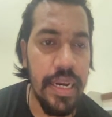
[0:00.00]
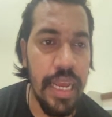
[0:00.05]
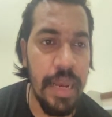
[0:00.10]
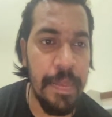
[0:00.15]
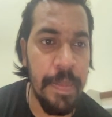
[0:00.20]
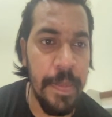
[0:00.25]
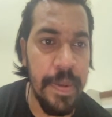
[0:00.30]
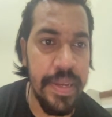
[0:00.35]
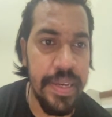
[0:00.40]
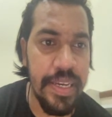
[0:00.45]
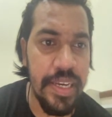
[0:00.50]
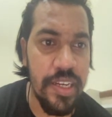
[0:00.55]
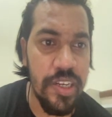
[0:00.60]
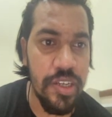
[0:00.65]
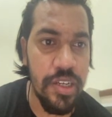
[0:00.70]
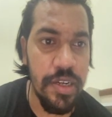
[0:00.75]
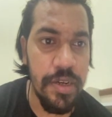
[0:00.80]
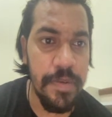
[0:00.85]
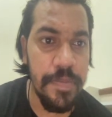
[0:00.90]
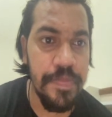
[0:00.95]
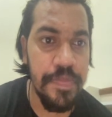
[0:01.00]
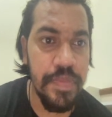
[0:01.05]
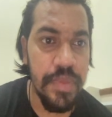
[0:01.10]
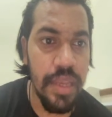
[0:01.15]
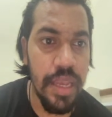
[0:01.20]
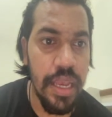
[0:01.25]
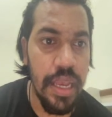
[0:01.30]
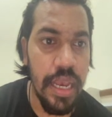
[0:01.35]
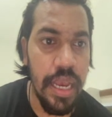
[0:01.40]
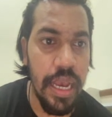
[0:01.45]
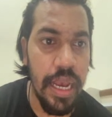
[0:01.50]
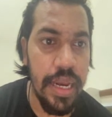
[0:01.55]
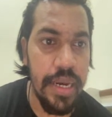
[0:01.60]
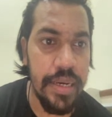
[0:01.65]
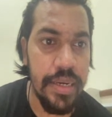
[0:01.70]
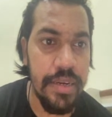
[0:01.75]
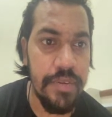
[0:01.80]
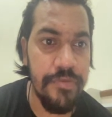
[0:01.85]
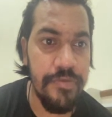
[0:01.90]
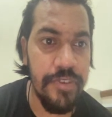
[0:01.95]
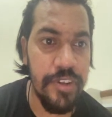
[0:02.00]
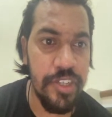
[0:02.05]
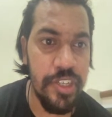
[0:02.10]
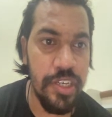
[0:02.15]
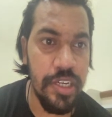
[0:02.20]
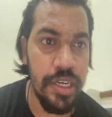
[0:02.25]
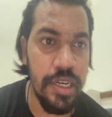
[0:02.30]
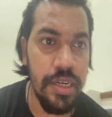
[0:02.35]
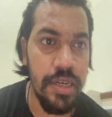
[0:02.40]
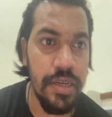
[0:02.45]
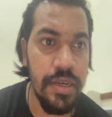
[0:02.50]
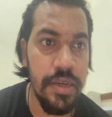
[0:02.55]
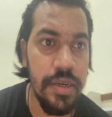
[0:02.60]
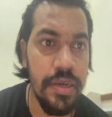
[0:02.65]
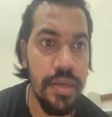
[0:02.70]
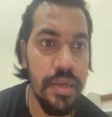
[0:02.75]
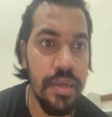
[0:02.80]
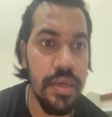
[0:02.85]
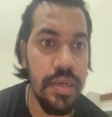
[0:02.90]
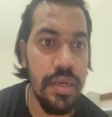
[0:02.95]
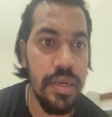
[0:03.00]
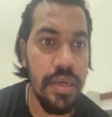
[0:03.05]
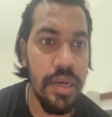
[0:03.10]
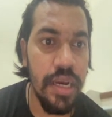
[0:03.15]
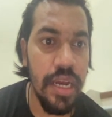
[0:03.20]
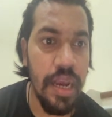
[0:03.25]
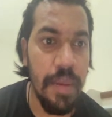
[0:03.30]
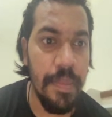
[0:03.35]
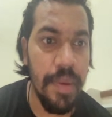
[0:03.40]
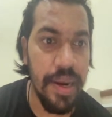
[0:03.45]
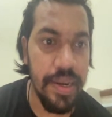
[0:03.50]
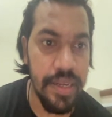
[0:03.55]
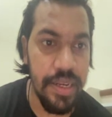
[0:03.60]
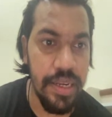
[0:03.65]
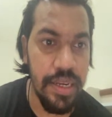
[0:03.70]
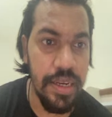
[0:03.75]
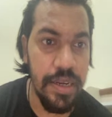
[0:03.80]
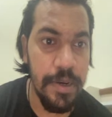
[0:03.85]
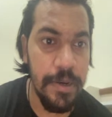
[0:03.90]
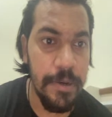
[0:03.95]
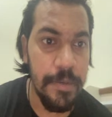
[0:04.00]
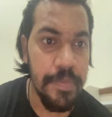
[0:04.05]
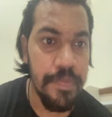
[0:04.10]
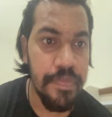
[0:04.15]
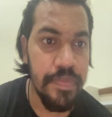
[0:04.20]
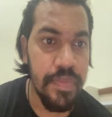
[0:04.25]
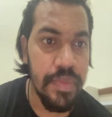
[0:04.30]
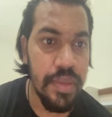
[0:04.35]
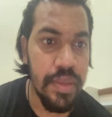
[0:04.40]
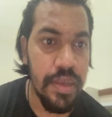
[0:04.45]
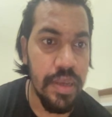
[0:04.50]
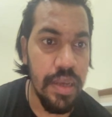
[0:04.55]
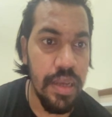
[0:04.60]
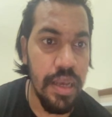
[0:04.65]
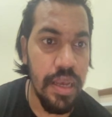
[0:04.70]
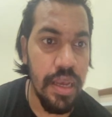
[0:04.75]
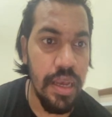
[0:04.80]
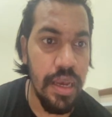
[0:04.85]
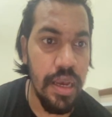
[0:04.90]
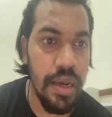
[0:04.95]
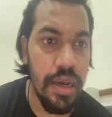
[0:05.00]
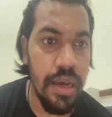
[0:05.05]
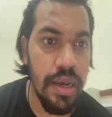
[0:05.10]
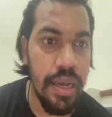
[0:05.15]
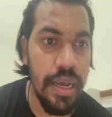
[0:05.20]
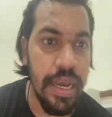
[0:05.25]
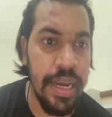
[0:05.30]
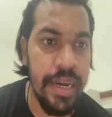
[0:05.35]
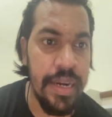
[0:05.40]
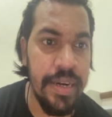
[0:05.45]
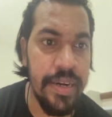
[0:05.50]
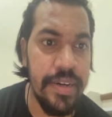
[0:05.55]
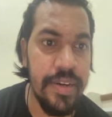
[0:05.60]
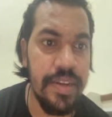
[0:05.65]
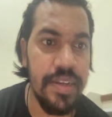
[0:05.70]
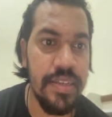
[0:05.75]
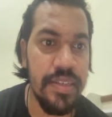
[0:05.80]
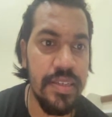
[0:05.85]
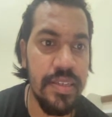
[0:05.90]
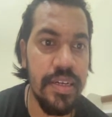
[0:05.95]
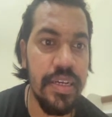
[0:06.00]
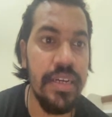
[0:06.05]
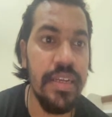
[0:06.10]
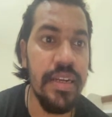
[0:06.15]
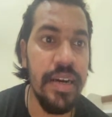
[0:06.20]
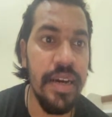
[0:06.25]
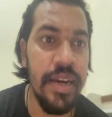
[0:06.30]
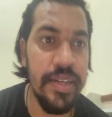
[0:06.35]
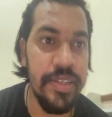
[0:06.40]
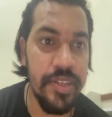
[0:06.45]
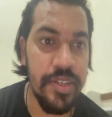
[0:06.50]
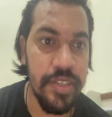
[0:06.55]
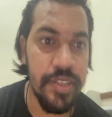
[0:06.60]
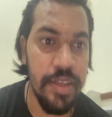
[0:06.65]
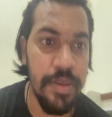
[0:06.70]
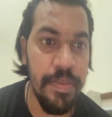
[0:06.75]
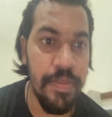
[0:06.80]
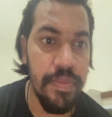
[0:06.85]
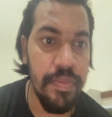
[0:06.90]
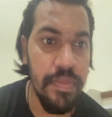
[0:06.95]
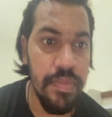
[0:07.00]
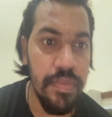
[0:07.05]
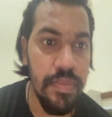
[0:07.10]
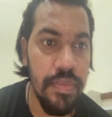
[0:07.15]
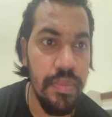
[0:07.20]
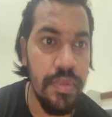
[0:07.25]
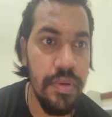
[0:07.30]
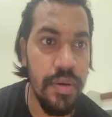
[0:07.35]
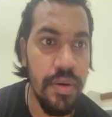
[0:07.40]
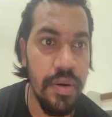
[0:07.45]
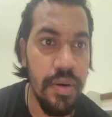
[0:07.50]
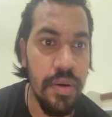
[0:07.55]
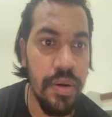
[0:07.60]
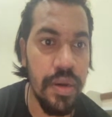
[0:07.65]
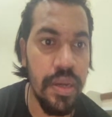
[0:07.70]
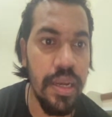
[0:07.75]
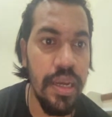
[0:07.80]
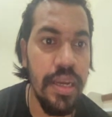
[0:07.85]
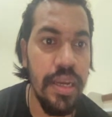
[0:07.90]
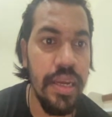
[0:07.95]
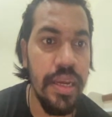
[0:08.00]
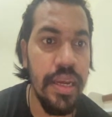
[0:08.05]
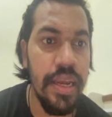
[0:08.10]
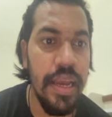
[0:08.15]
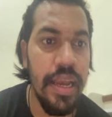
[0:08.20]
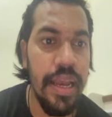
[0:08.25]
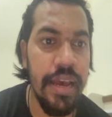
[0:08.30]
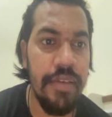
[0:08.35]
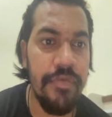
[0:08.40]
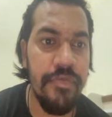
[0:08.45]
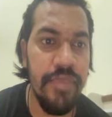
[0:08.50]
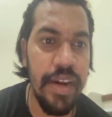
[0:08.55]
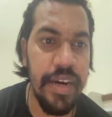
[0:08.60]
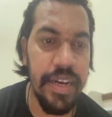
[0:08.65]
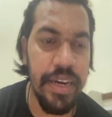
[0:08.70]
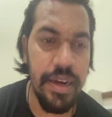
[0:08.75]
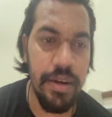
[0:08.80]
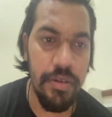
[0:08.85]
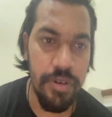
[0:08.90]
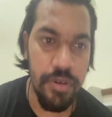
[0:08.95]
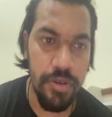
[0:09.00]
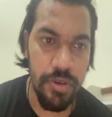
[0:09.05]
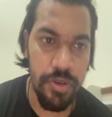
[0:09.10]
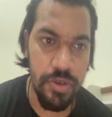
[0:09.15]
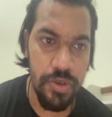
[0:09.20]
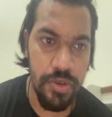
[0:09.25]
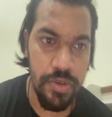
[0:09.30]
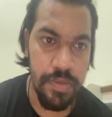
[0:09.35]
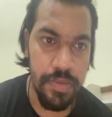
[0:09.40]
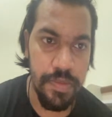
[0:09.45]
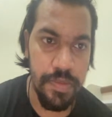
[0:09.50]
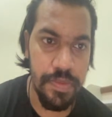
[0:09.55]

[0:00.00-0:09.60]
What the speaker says: application and phishing marking and trusted relationship. Okay. And valid account also,